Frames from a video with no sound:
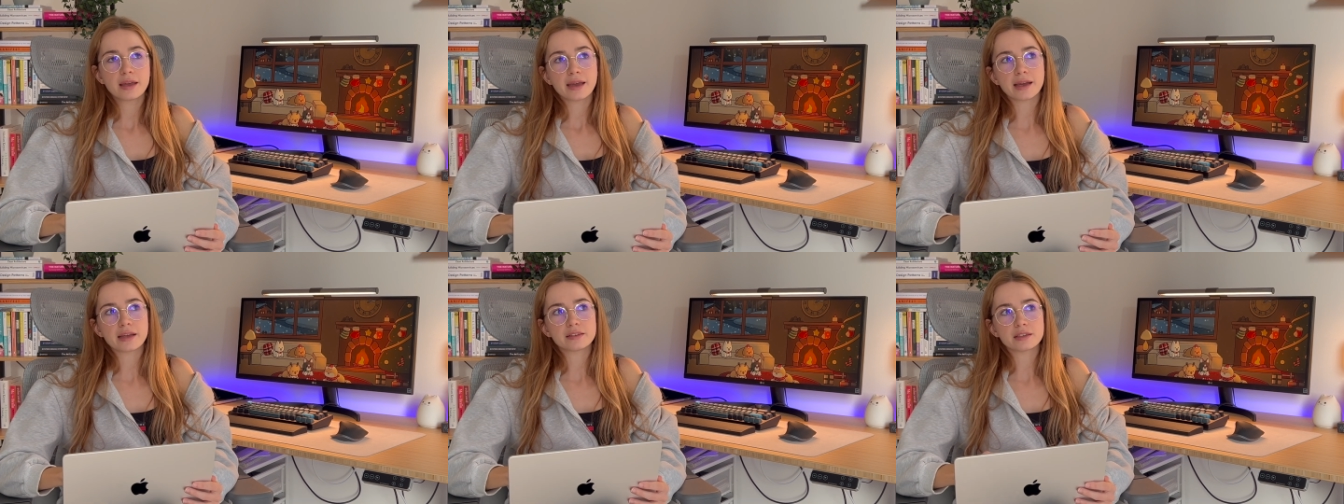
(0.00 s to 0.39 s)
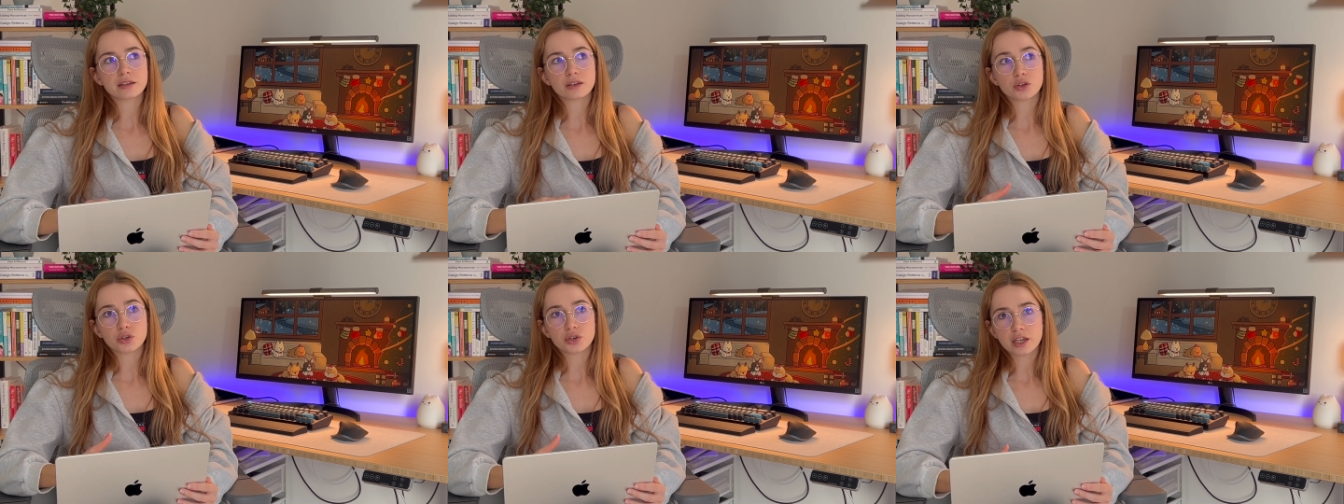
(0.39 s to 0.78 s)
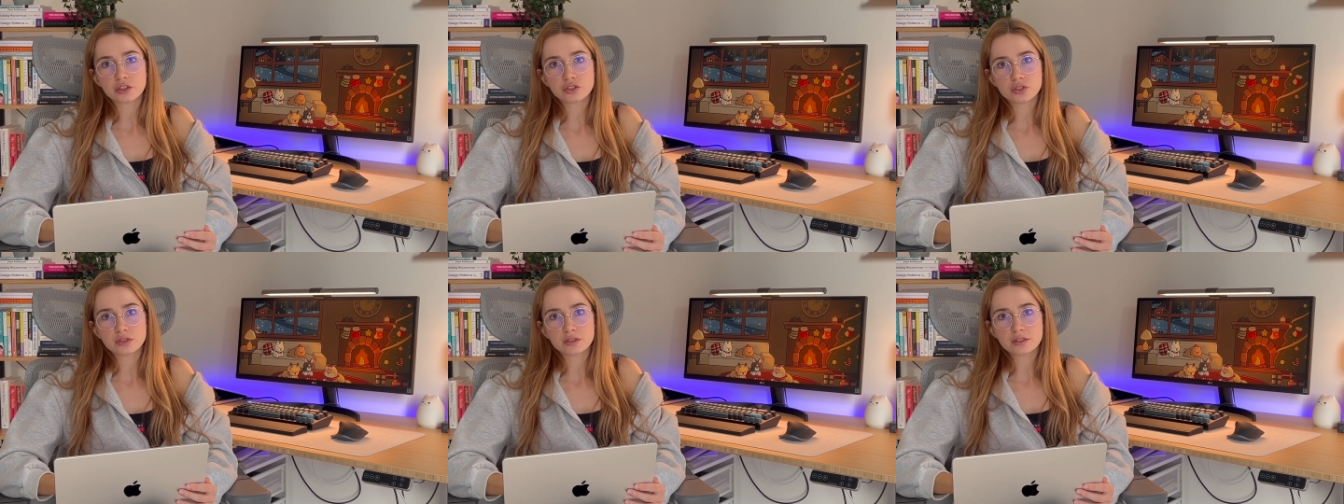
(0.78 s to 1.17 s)
and their
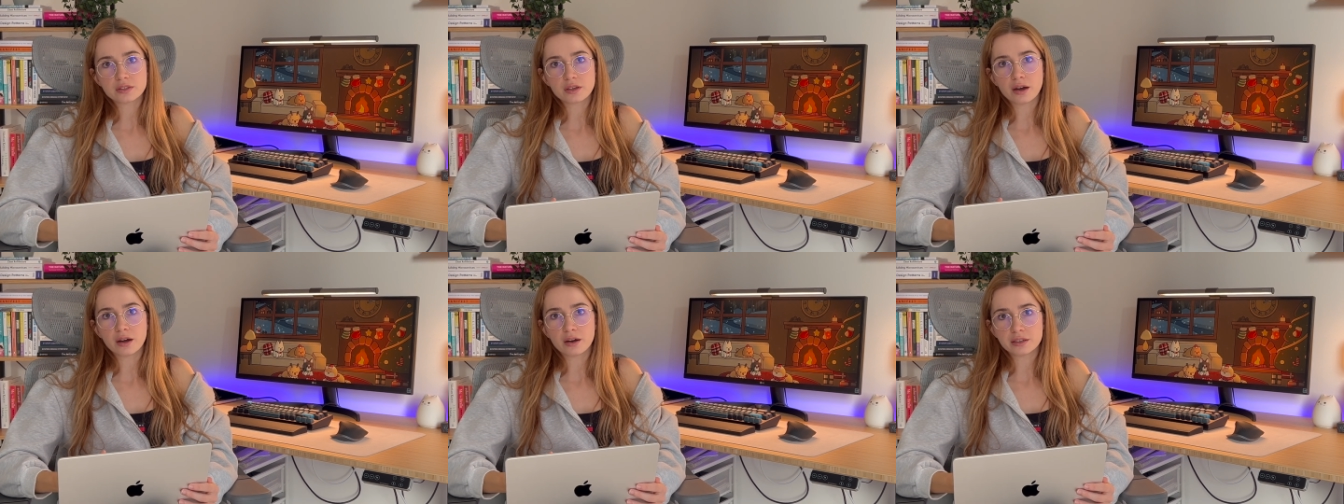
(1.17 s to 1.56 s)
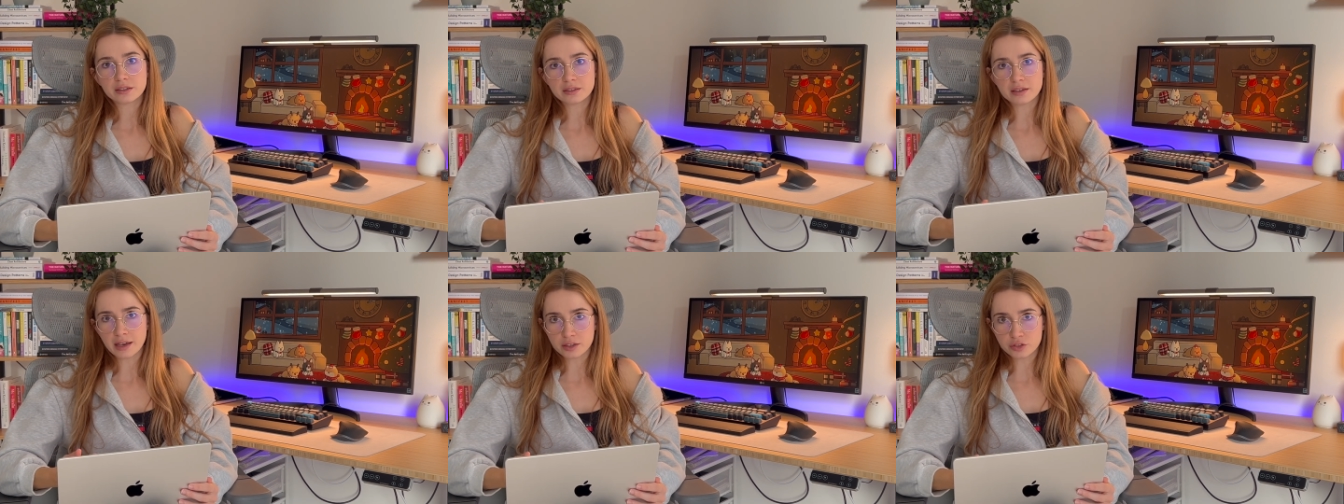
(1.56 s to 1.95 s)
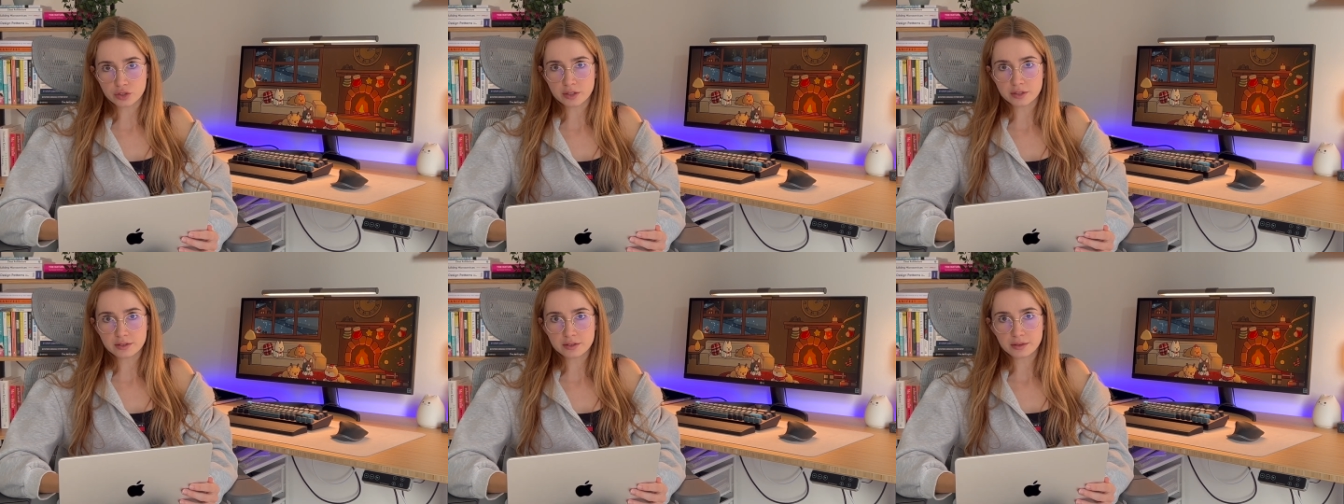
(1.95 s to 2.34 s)
connections are the
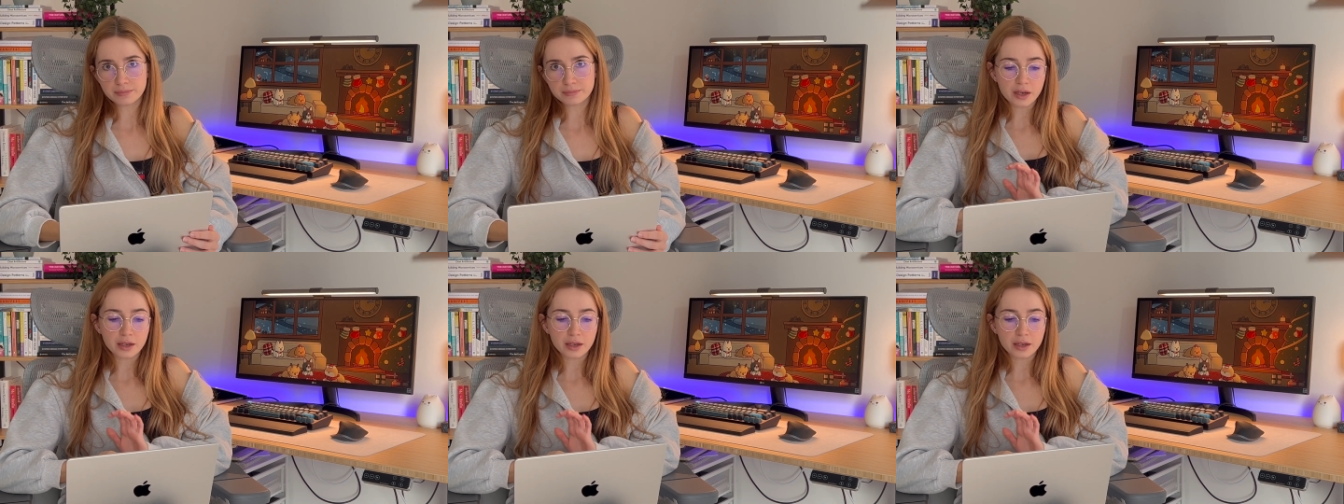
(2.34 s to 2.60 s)
edges.